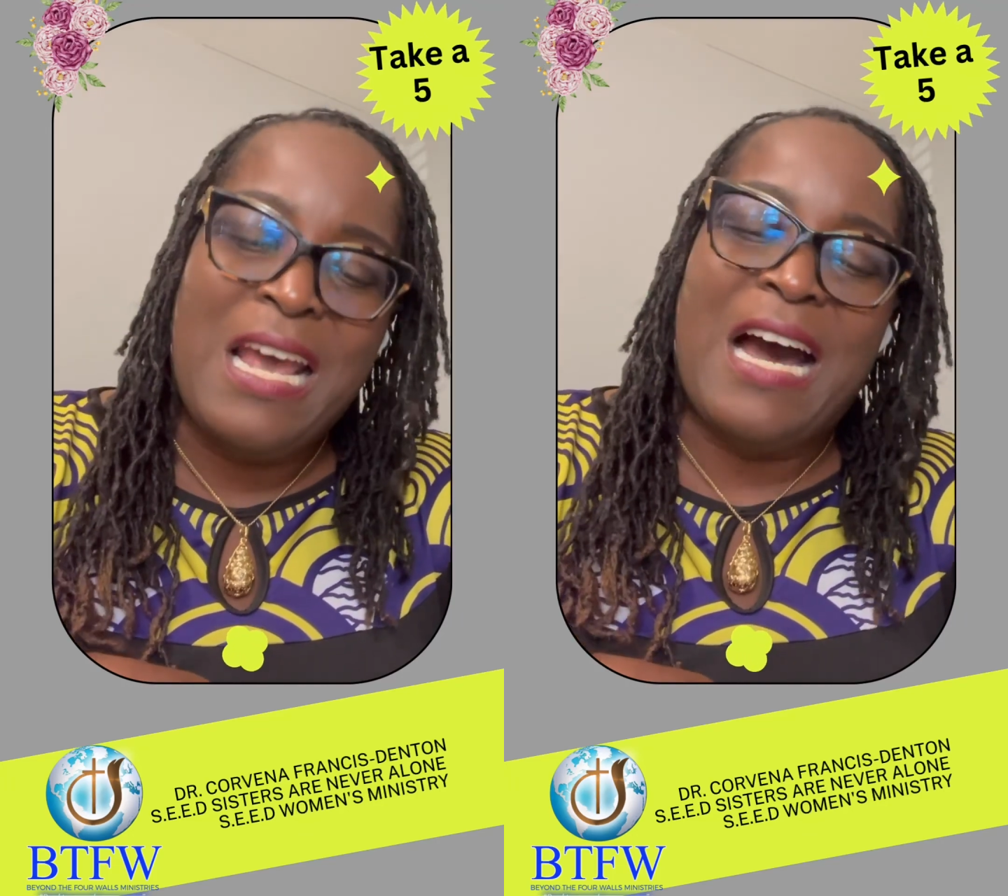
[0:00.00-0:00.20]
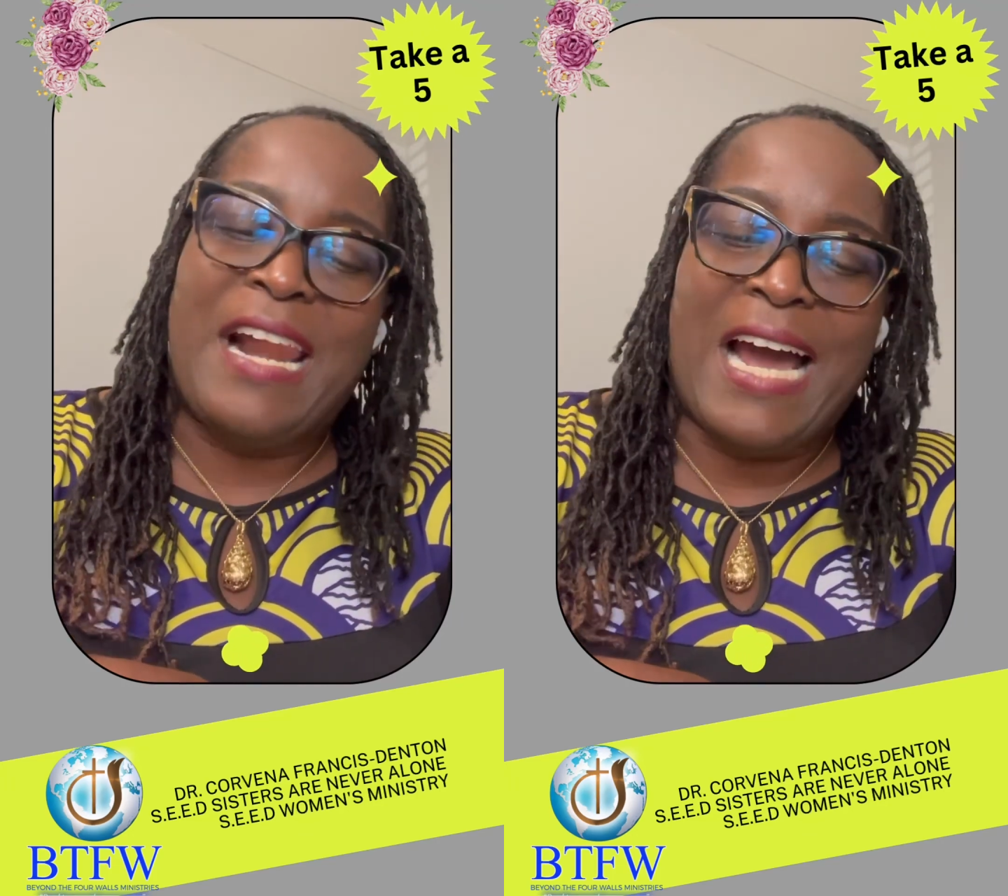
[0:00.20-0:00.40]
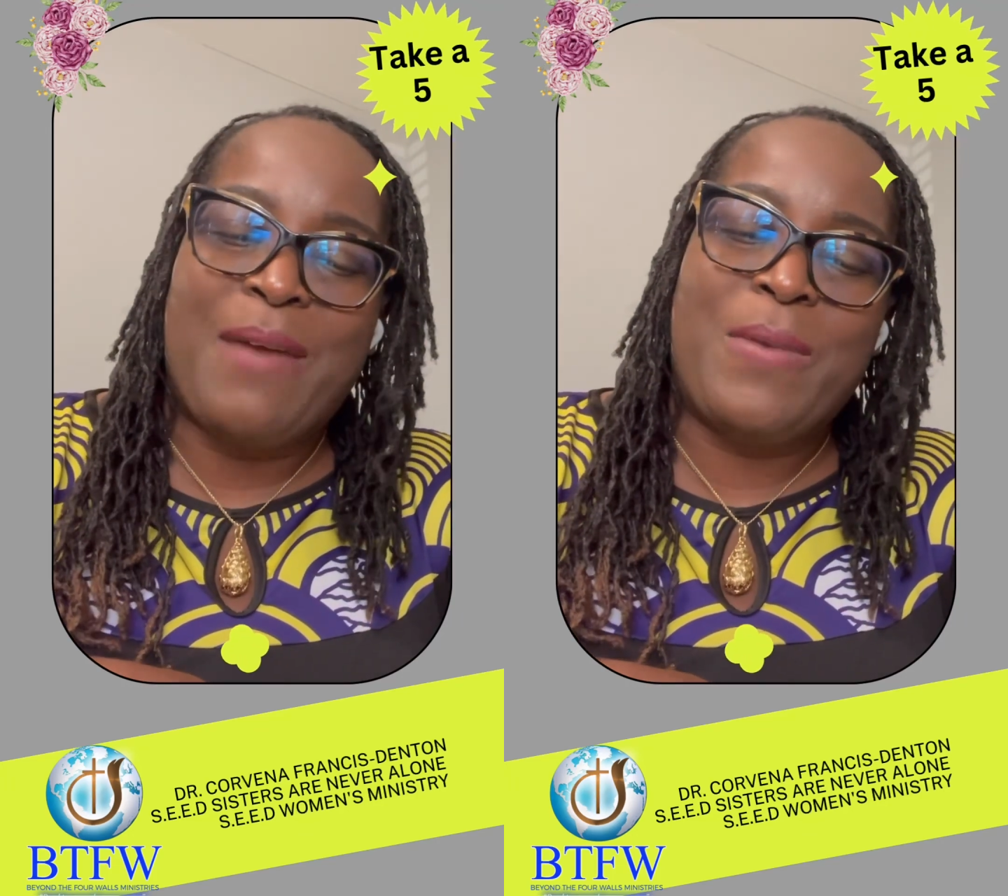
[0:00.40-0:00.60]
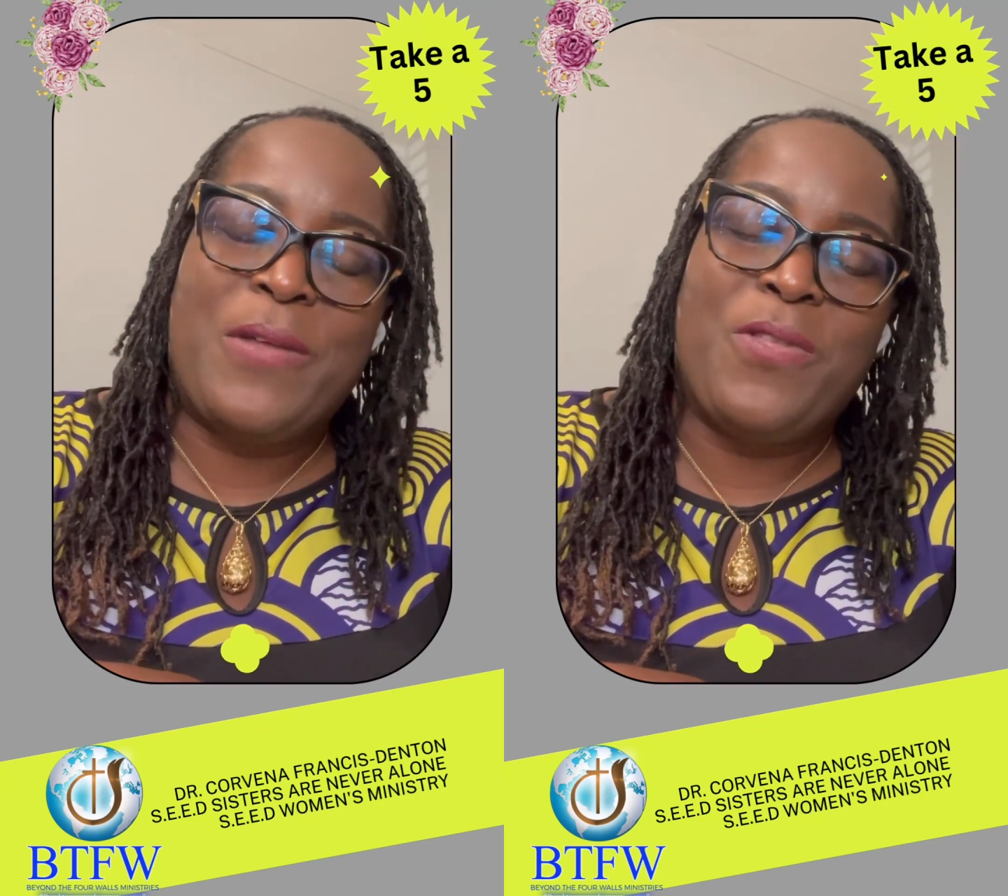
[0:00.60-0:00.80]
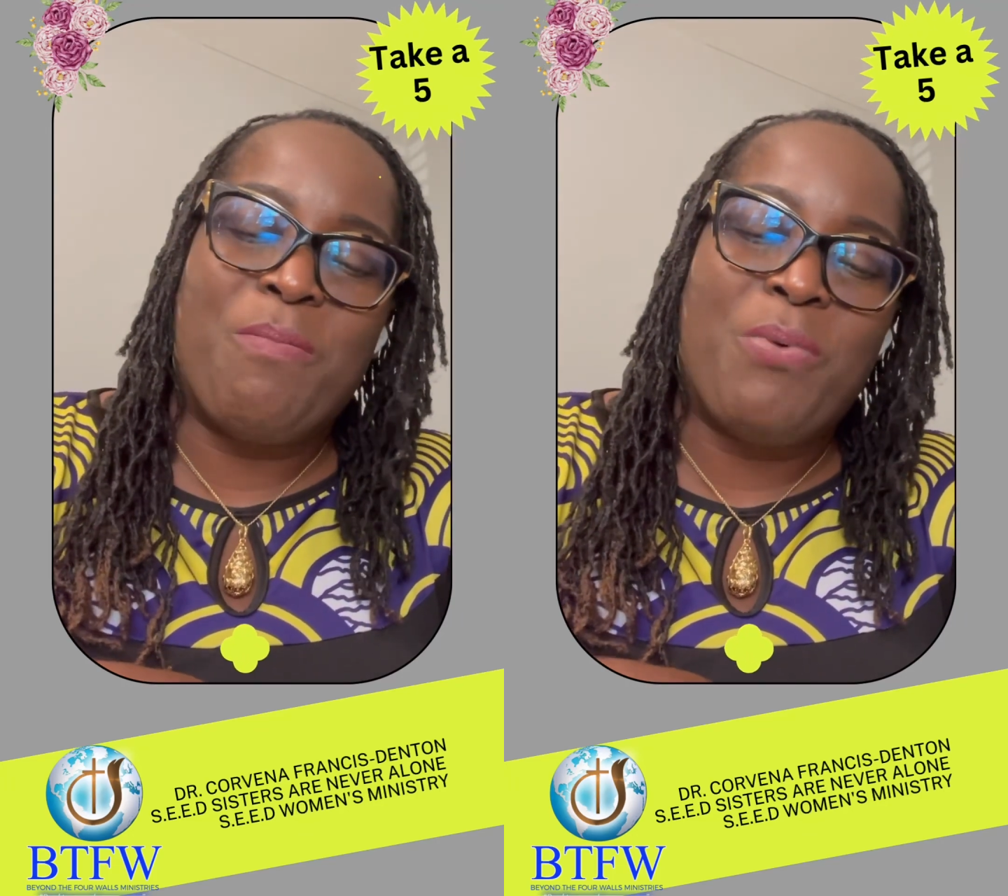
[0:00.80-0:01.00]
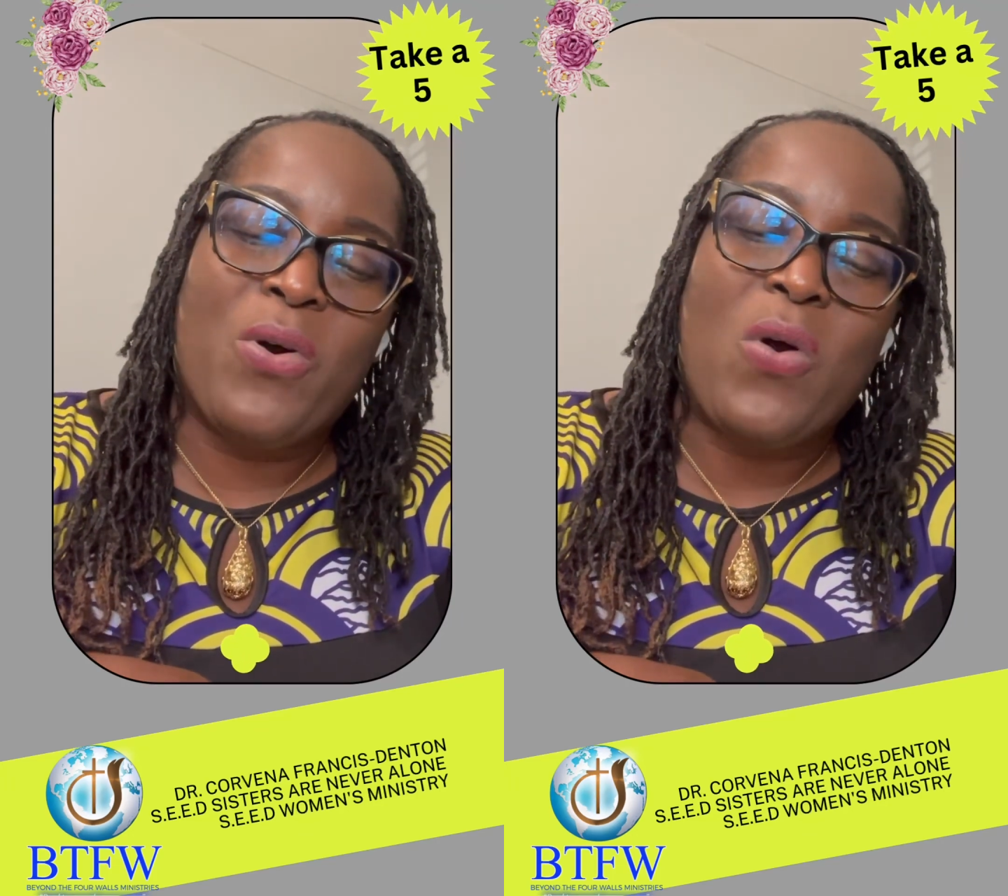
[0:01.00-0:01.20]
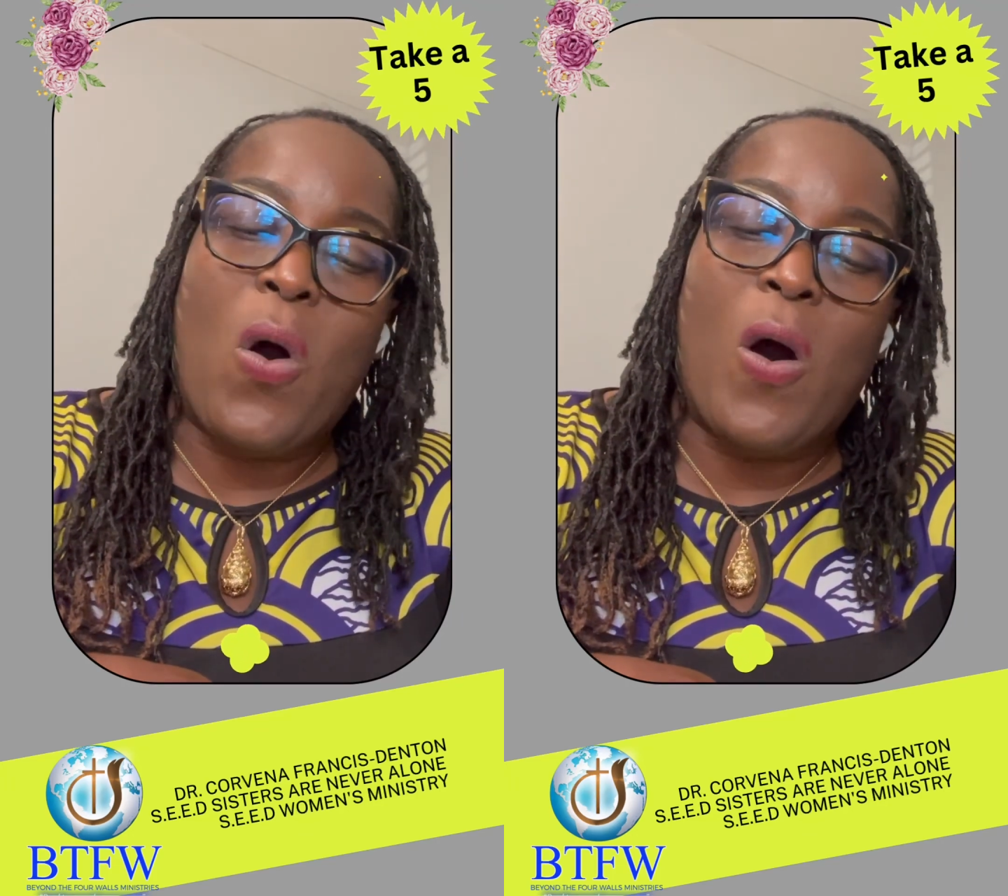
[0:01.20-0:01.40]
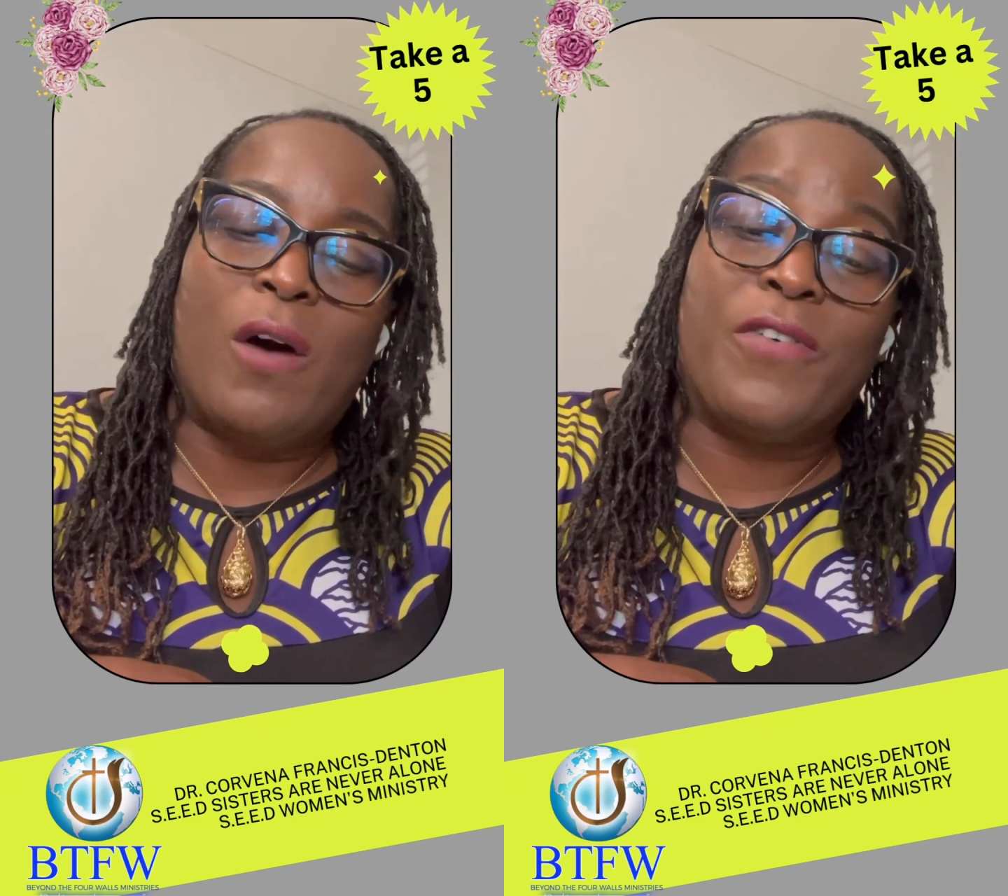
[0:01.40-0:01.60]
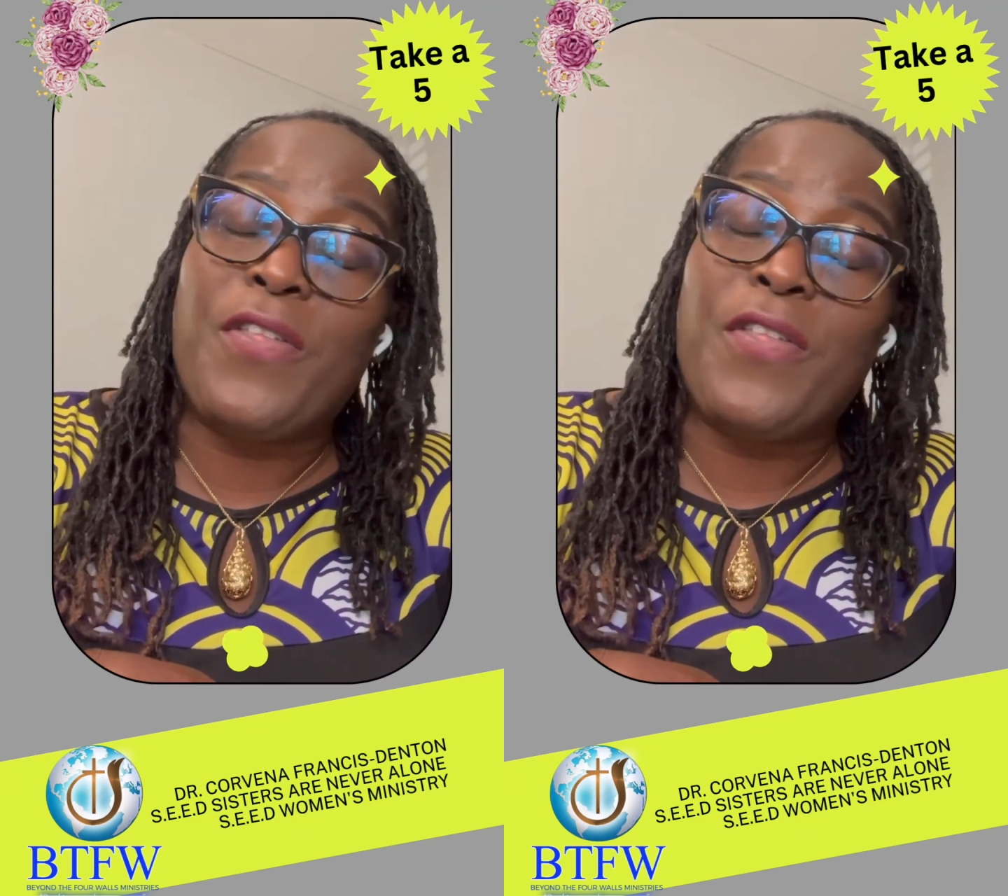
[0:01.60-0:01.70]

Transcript: and I am in the book of